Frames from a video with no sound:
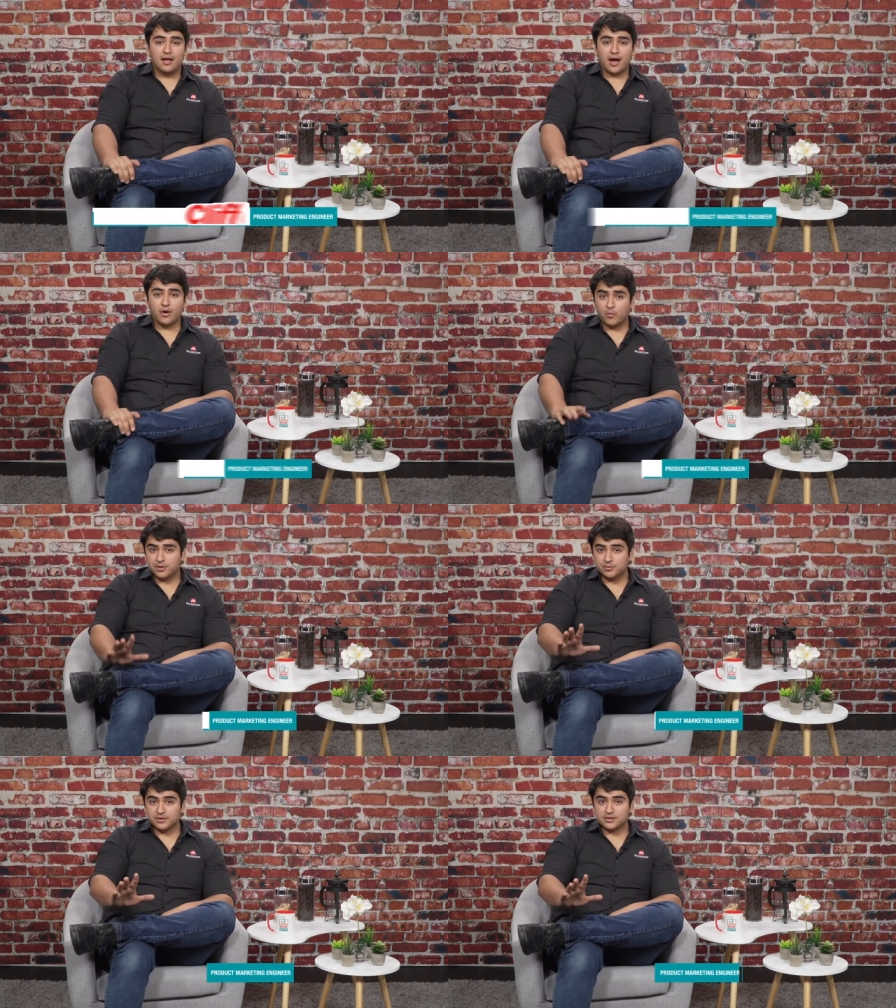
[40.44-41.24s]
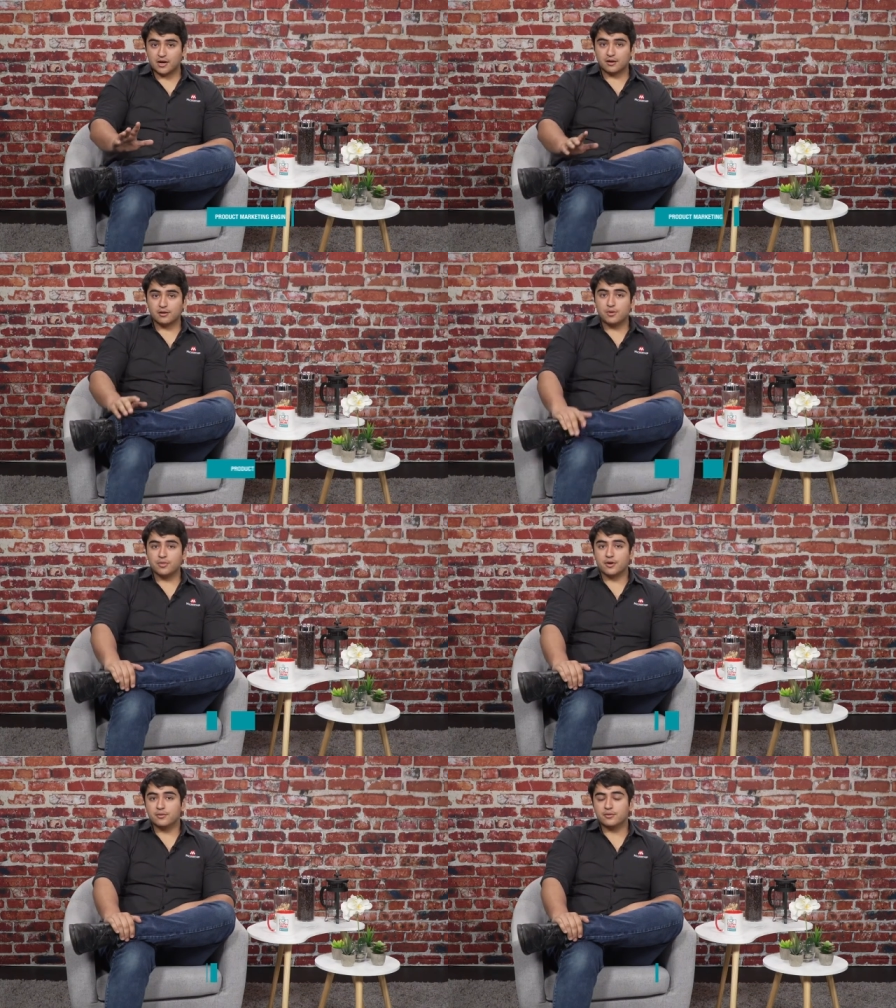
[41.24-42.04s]
I won't be doing this talk
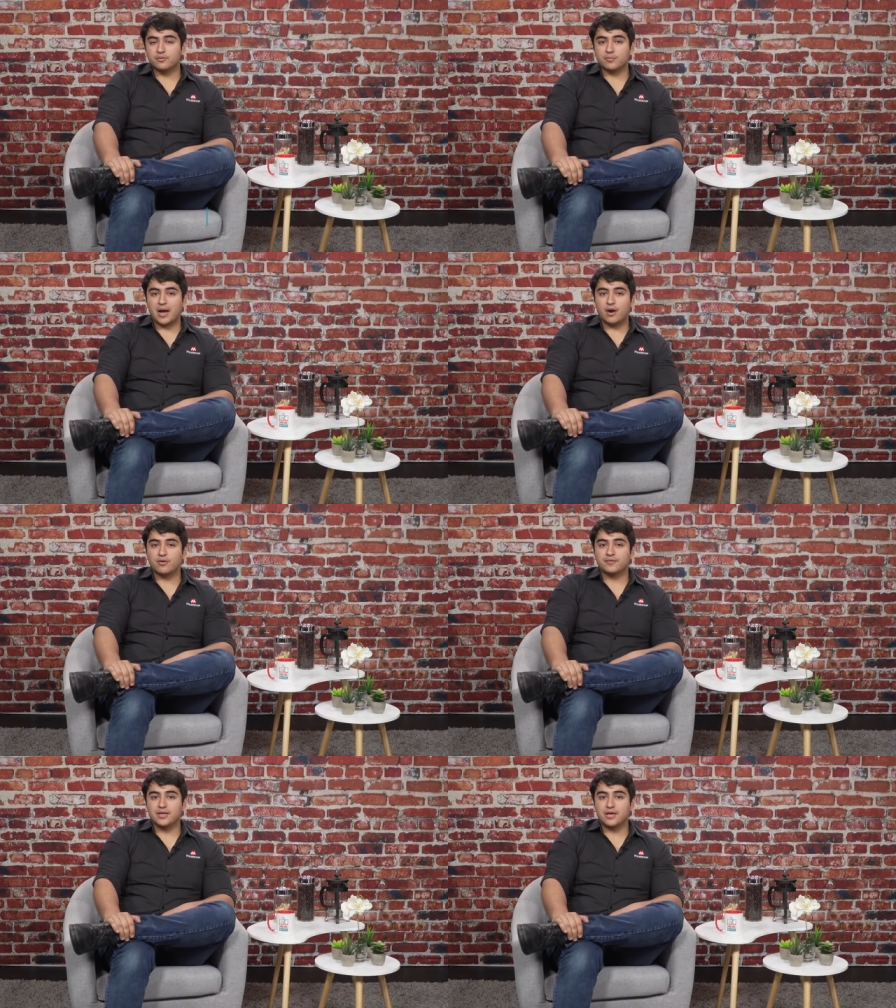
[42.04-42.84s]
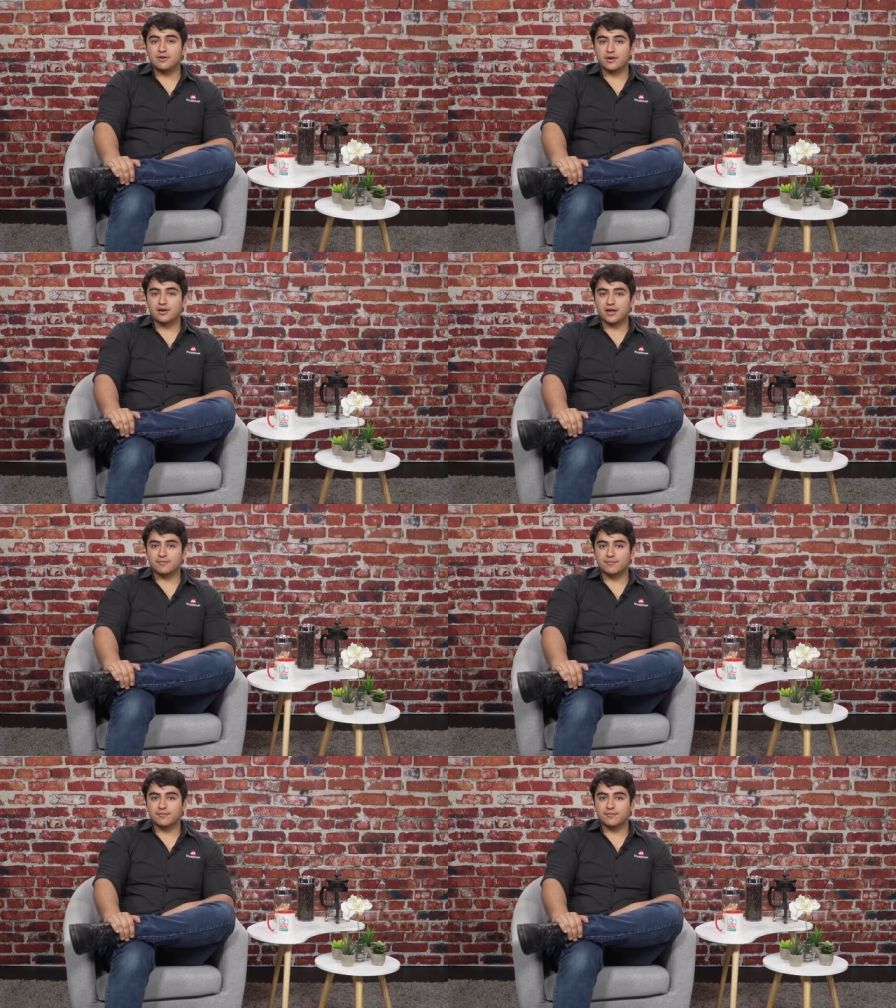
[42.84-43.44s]
alone, though. Through the power of the internet, I have a